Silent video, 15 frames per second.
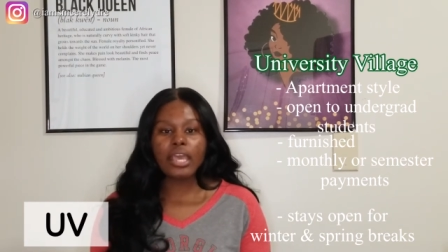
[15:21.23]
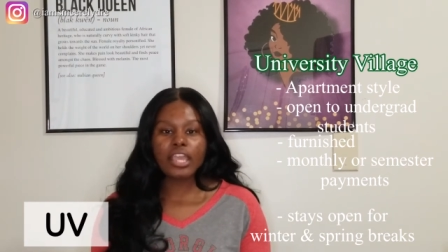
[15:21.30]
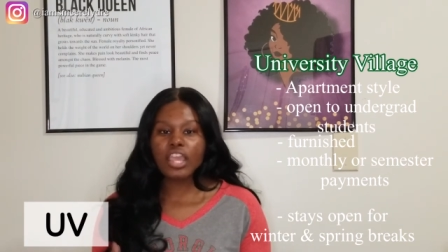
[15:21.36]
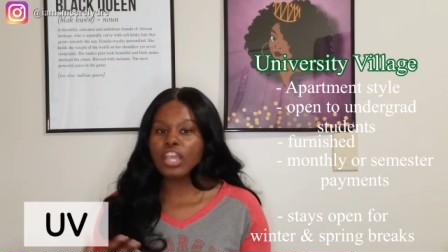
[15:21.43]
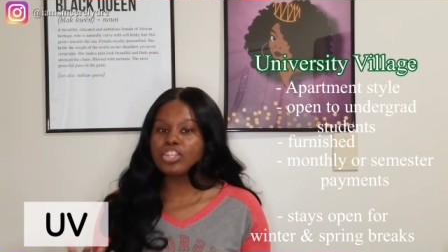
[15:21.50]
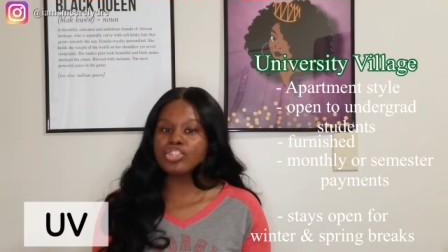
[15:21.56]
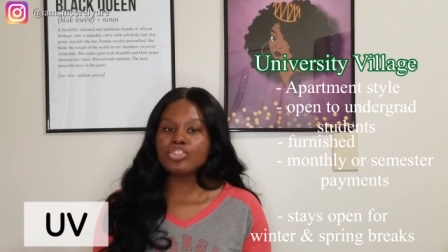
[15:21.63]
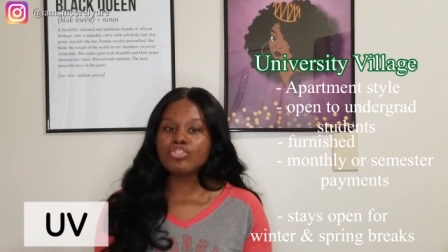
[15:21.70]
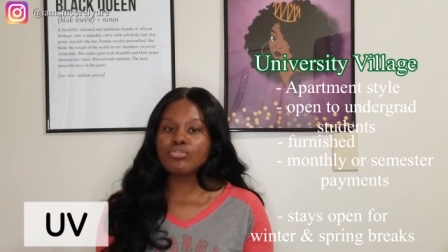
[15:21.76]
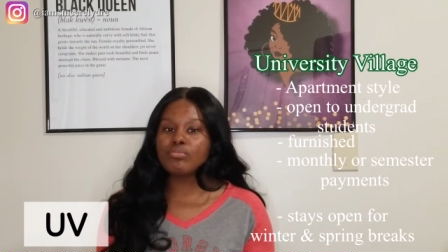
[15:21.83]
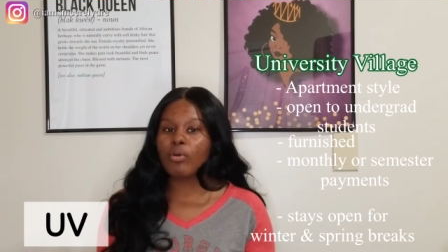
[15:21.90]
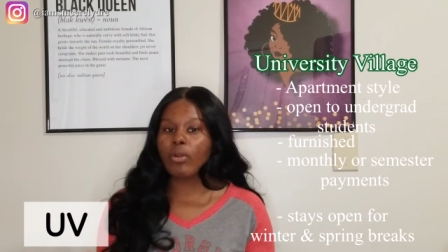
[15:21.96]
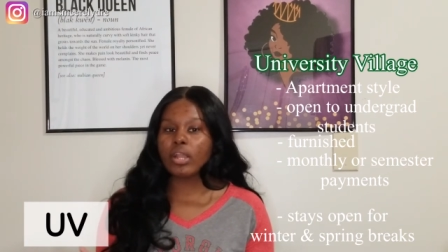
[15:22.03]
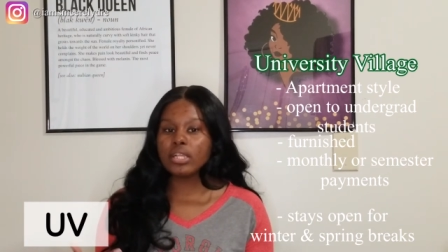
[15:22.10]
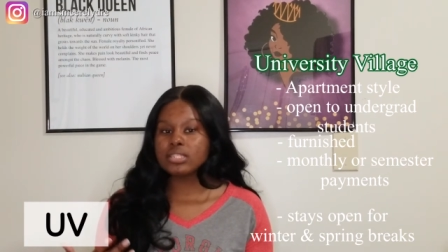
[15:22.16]
get you
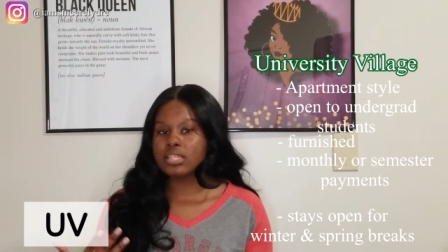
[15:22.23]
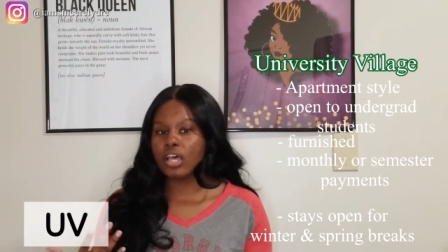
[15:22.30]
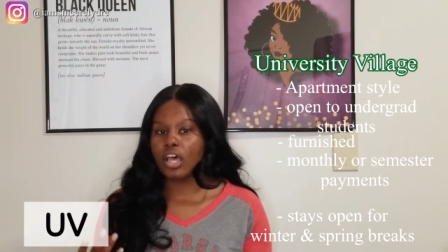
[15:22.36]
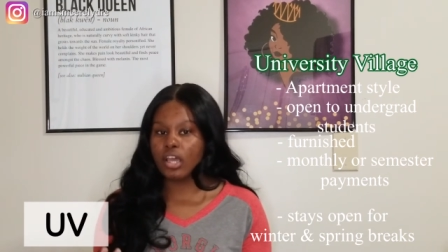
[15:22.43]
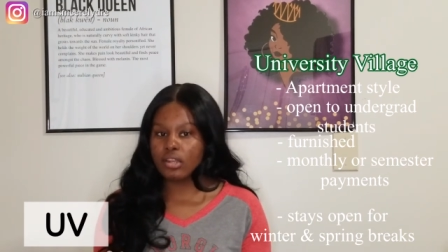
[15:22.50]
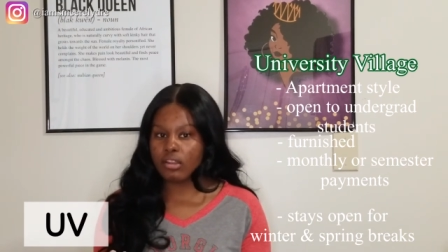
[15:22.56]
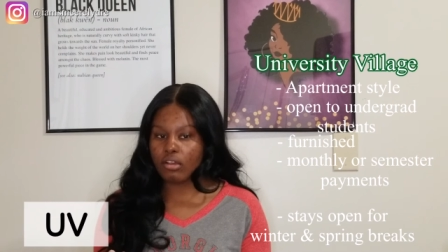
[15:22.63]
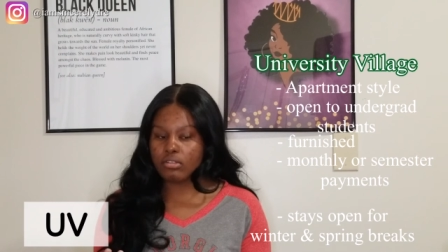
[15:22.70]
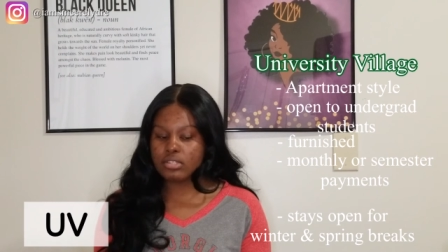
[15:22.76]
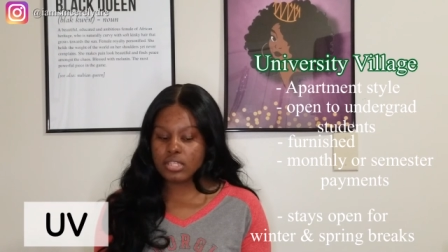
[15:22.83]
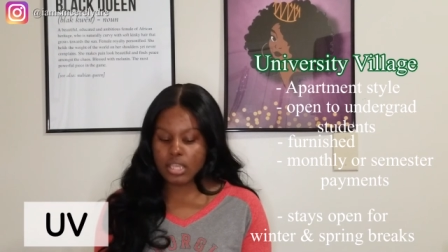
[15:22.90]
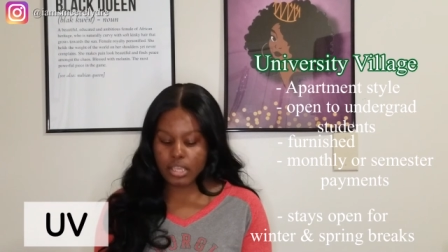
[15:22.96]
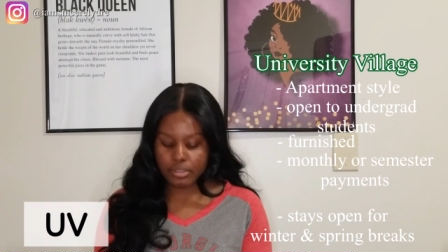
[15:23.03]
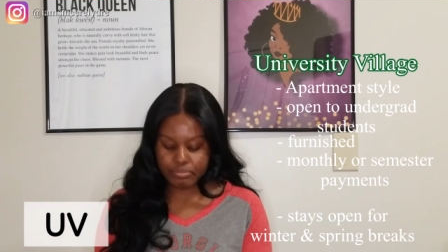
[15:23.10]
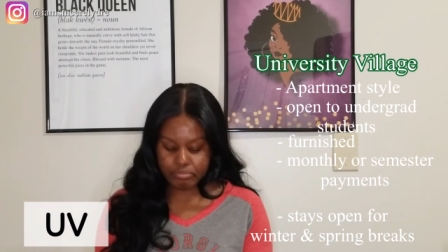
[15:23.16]
more into
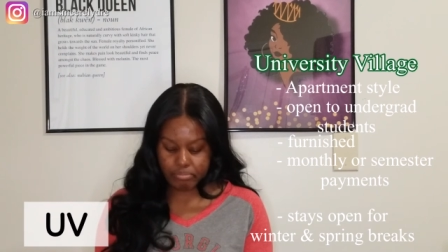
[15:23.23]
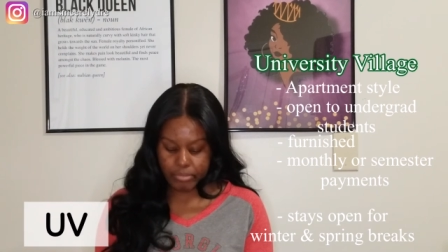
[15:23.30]
adulting.